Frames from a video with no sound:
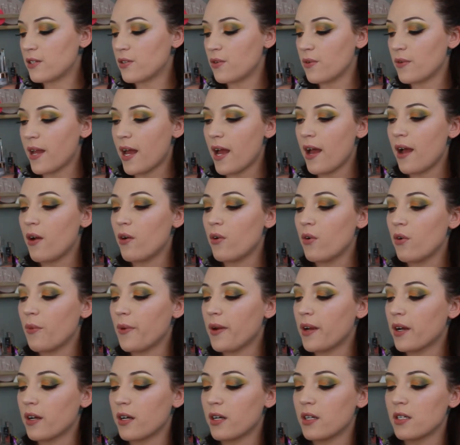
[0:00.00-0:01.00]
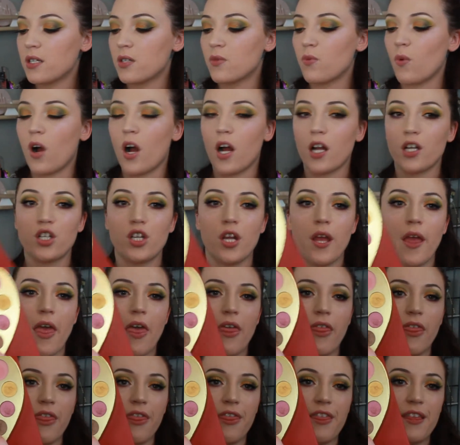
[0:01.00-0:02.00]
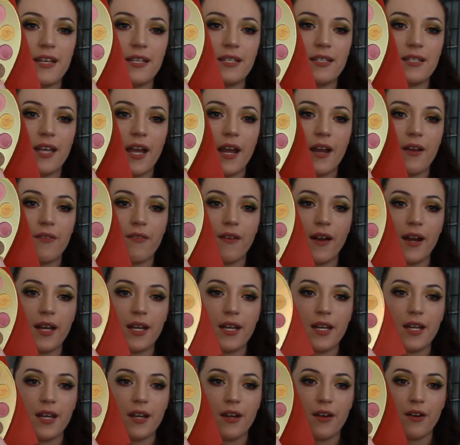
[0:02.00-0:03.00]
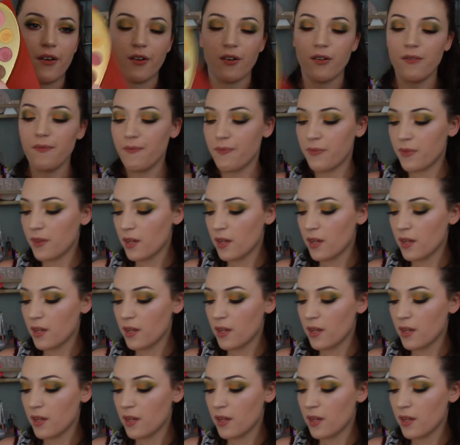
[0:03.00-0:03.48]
so now we are going to swatch this side right here.